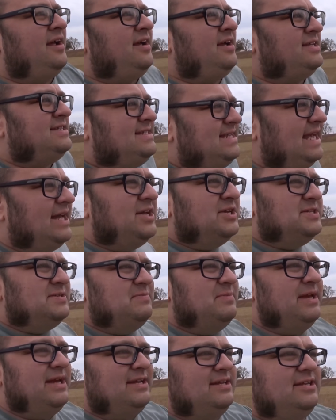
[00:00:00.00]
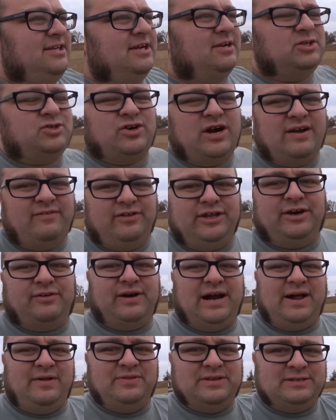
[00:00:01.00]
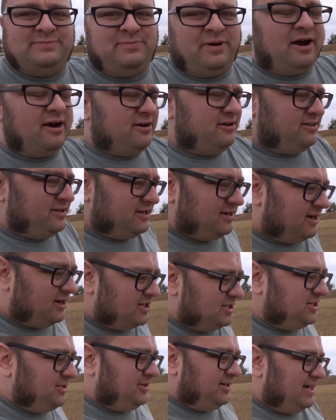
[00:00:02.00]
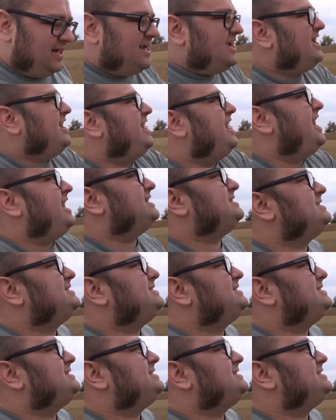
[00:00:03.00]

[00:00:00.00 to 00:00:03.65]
salesman, you know, traveling around this part of the country at